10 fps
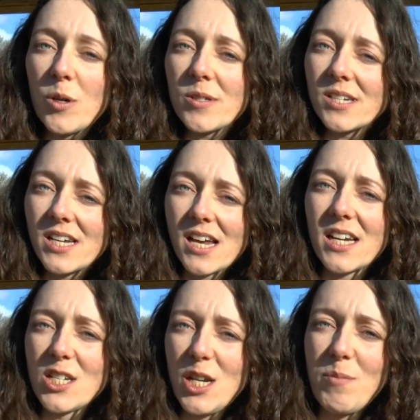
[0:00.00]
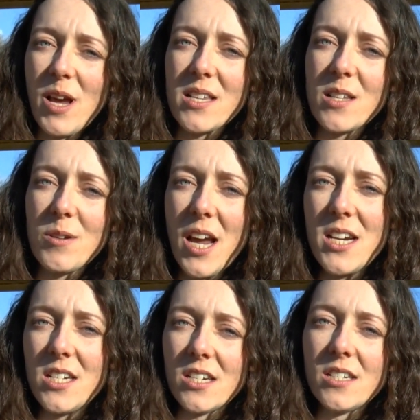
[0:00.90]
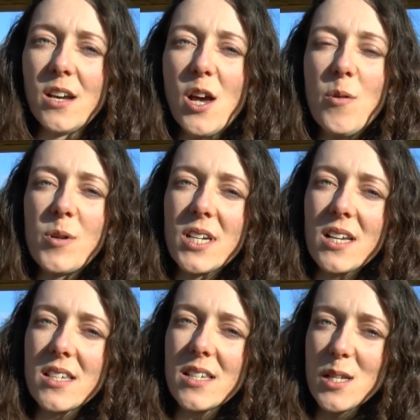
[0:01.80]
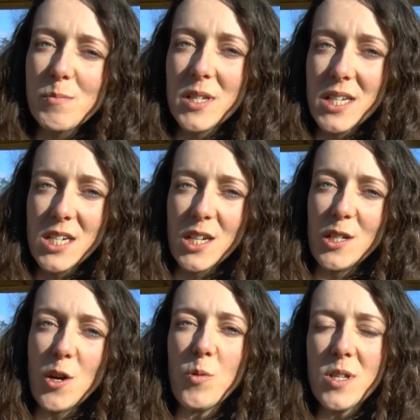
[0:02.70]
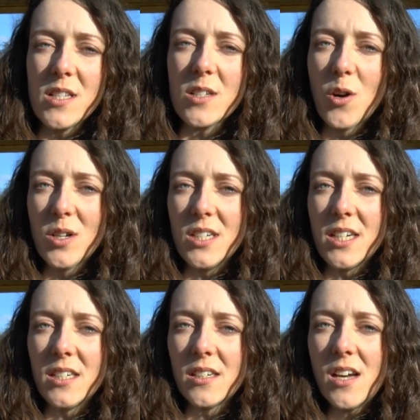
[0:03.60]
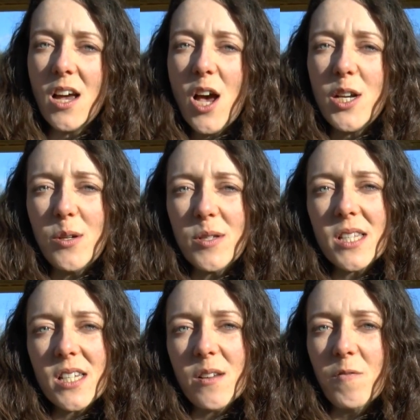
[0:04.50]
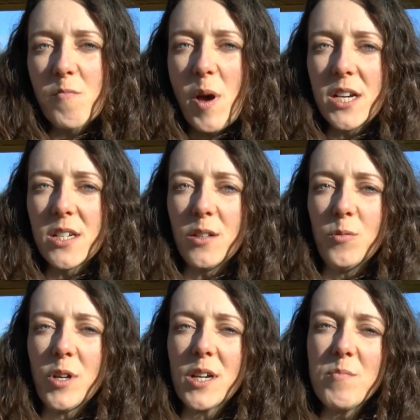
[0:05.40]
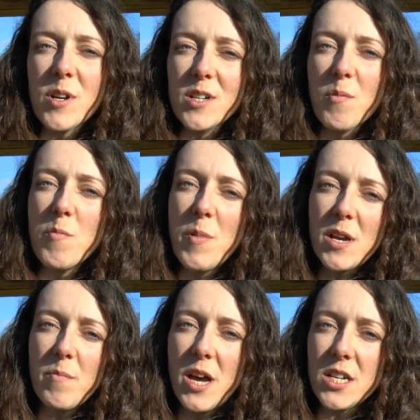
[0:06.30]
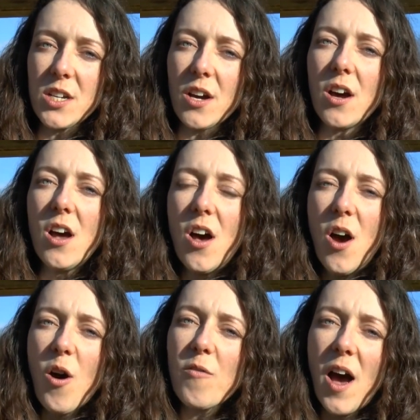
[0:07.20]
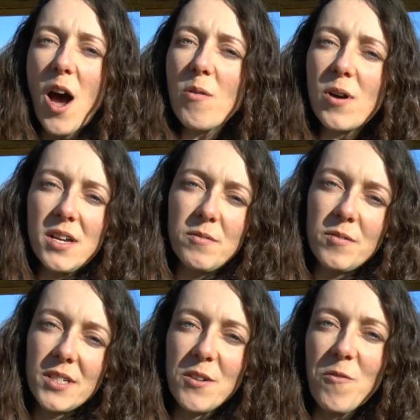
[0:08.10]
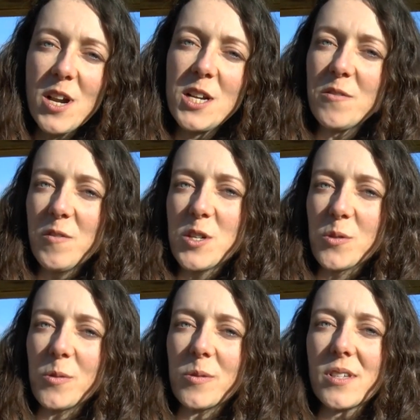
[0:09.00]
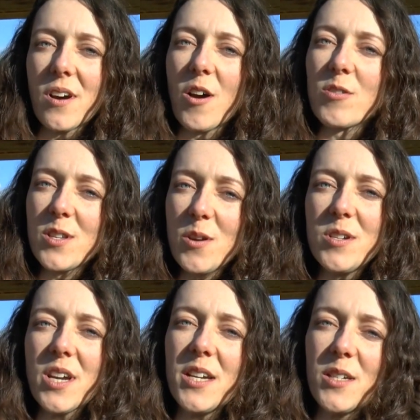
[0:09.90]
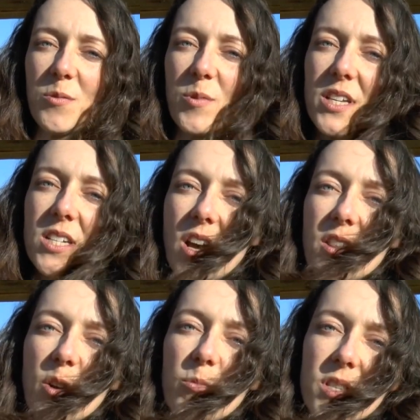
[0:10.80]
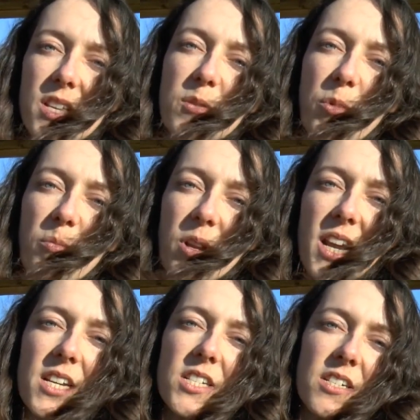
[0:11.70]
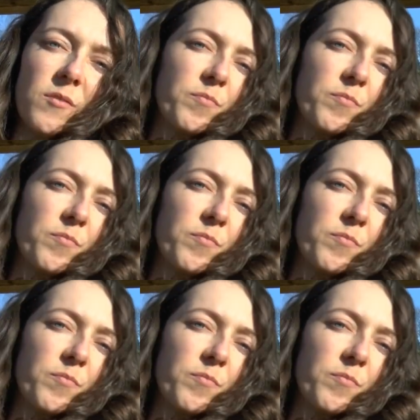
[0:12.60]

We also take a GPS location, which tells us its position within the colony. And using this information, we can build up a bigger picture of how different individuals are associated with each other within the population.